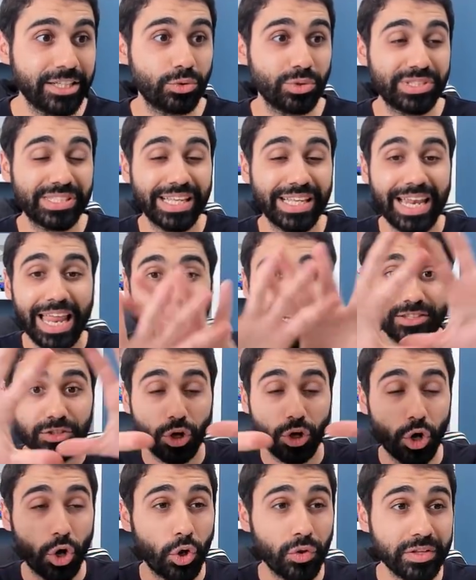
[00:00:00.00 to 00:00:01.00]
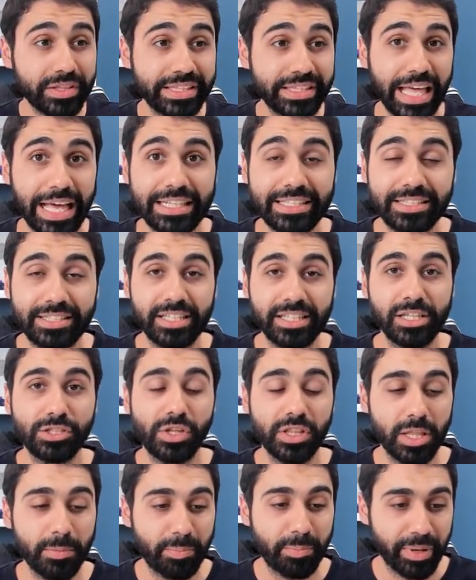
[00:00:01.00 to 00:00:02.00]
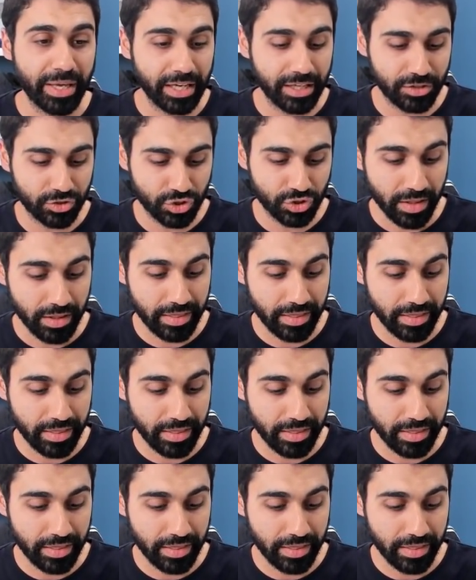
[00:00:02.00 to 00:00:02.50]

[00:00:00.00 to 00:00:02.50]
to select all the text here on the page,